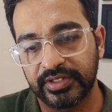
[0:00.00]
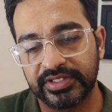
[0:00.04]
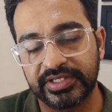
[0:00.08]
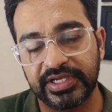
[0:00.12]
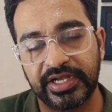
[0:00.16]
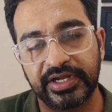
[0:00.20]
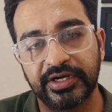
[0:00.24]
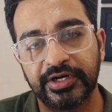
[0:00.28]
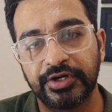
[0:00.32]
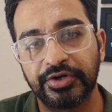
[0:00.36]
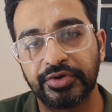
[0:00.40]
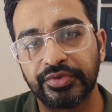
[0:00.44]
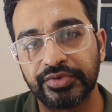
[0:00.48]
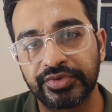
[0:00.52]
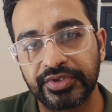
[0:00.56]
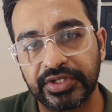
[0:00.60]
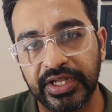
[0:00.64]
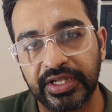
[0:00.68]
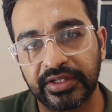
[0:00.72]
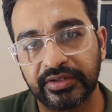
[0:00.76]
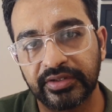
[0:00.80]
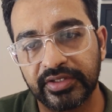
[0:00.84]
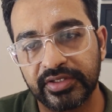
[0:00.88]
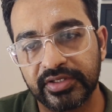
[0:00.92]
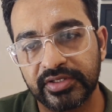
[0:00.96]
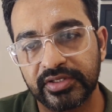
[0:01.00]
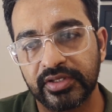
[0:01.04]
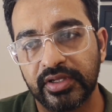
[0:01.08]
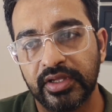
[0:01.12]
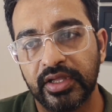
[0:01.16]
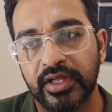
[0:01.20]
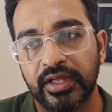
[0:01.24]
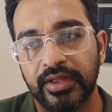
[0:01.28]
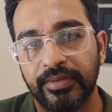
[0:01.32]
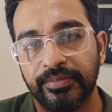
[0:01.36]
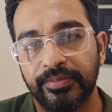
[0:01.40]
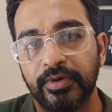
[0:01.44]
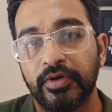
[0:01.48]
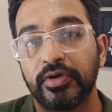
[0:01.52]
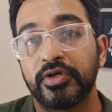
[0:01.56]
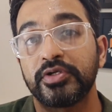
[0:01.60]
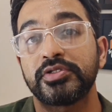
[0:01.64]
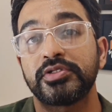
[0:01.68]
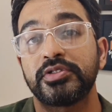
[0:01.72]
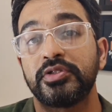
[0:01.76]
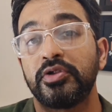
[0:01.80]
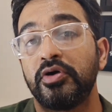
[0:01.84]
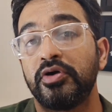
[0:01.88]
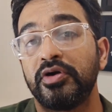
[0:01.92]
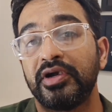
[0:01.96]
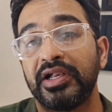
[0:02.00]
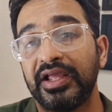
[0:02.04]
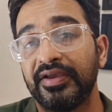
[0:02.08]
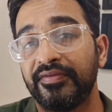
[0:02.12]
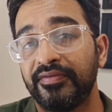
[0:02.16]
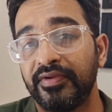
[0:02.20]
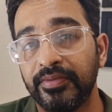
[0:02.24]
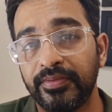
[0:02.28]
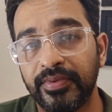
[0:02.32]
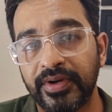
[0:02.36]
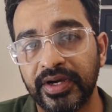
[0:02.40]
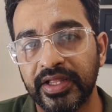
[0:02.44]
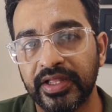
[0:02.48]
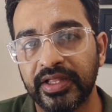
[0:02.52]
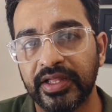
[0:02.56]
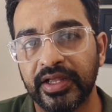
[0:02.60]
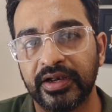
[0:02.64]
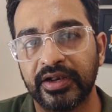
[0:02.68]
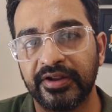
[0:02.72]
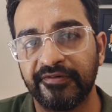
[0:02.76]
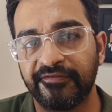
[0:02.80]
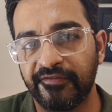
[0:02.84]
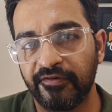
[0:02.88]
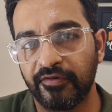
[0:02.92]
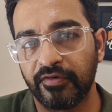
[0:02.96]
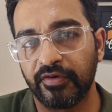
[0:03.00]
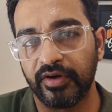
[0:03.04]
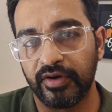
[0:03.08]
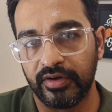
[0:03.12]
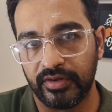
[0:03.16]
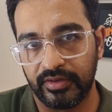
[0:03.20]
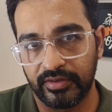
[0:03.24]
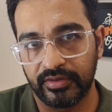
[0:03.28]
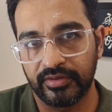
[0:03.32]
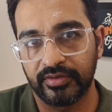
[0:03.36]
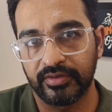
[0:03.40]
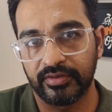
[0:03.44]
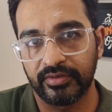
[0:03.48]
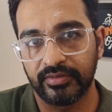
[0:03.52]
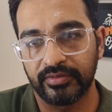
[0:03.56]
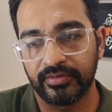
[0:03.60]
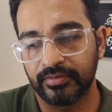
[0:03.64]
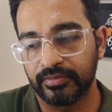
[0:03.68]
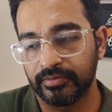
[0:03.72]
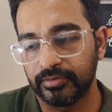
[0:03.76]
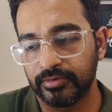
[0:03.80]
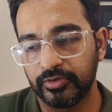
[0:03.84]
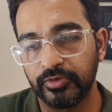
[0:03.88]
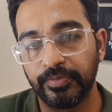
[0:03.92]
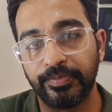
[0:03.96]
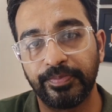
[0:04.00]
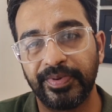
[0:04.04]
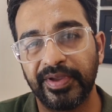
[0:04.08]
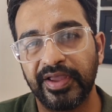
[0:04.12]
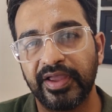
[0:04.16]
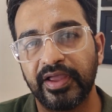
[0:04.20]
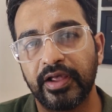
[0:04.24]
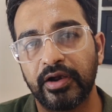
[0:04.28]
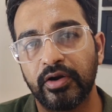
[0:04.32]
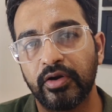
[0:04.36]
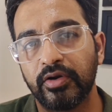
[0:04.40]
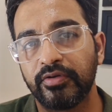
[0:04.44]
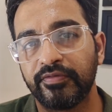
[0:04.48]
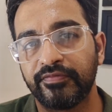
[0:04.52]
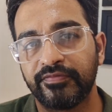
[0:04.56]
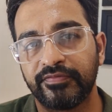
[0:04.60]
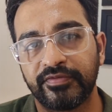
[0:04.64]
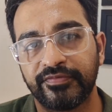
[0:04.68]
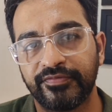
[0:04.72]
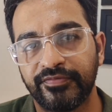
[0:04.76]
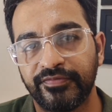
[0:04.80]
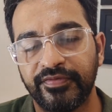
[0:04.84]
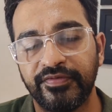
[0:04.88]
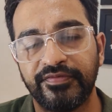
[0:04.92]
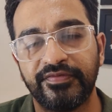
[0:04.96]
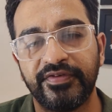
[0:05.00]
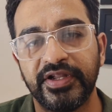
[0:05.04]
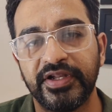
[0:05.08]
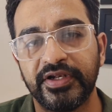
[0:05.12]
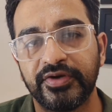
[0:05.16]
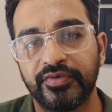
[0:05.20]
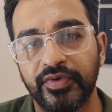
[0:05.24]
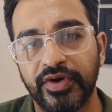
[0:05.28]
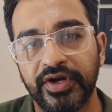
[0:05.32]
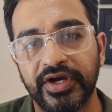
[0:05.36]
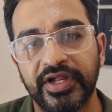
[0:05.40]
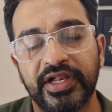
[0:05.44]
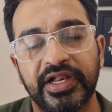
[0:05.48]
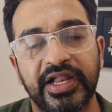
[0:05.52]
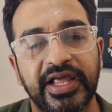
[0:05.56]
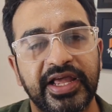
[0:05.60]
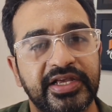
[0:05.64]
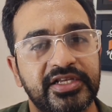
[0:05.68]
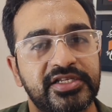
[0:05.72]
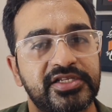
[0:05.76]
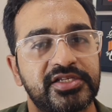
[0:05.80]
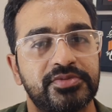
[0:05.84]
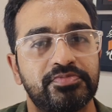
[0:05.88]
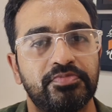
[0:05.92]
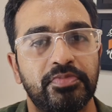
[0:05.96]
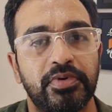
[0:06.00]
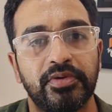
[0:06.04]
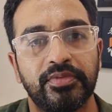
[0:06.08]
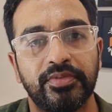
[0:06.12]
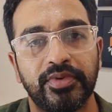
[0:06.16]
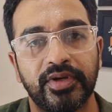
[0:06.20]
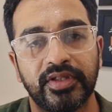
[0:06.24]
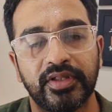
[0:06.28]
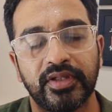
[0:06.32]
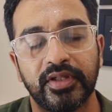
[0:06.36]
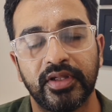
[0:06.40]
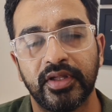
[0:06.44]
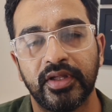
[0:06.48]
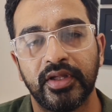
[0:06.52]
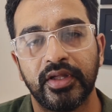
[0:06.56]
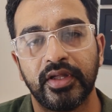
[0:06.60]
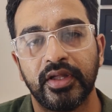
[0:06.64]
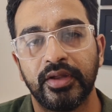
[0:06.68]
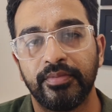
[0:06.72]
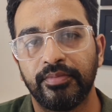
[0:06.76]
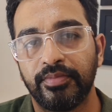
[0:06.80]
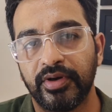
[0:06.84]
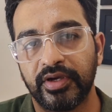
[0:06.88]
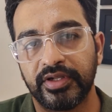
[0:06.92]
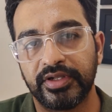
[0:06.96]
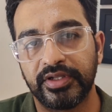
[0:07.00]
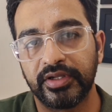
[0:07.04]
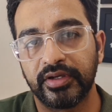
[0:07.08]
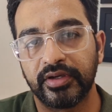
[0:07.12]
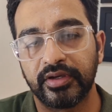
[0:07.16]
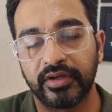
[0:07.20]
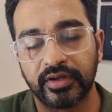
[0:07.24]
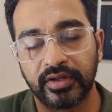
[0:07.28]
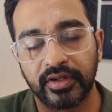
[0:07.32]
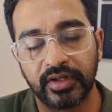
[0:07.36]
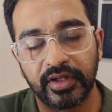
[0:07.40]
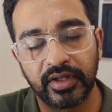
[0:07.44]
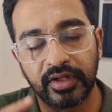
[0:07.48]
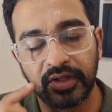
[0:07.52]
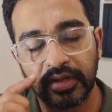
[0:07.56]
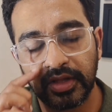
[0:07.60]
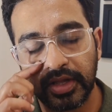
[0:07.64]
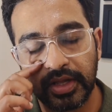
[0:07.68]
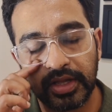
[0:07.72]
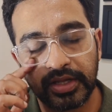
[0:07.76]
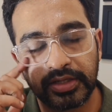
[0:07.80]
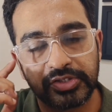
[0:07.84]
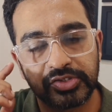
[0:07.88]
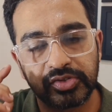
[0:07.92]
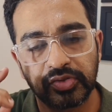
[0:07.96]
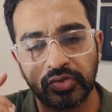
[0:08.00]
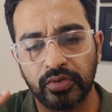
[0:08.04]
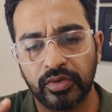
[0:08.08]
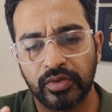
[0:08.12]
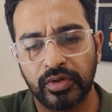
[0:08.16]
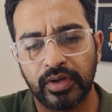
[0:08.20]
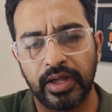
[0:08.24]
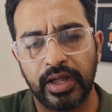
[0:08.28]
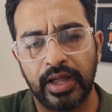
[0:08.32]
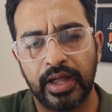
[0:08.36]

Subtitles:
decided to take this, because not everybody can afford to pay around 15-20 lakhs per month, per year. So